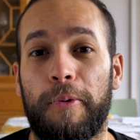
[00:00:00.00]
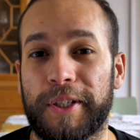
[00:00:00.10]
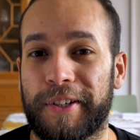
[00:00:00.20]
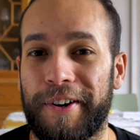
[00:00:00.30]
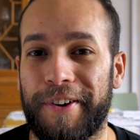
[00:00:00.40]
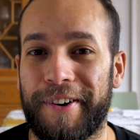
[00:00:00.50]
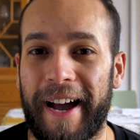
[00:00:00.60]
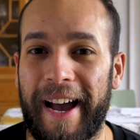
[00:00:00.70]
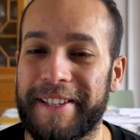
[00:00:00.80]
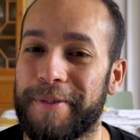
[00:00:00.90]
What's going on,
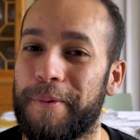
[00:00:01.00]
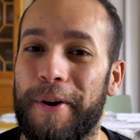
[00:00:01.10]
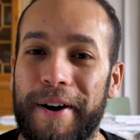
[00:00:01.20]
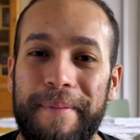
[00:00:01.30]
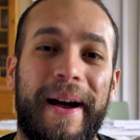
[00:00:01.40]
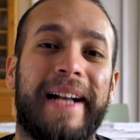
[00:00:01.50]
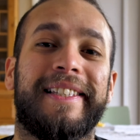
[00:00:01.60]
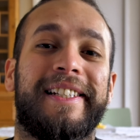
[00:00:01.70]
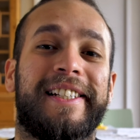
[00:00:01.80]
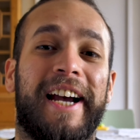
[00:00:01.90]
guys, and welcome back
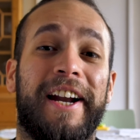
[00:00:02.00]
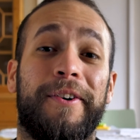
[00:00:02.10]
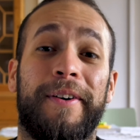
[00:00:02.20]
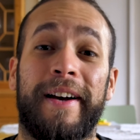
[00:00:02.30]
to the channel.